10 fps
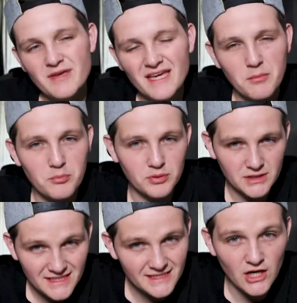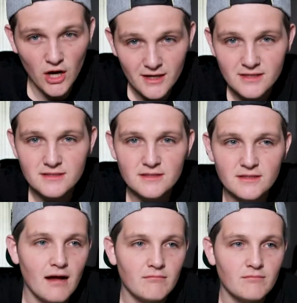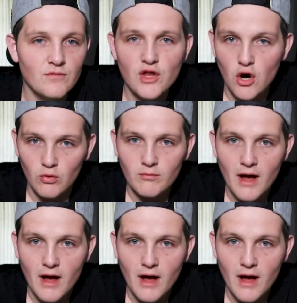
be completely honest, no.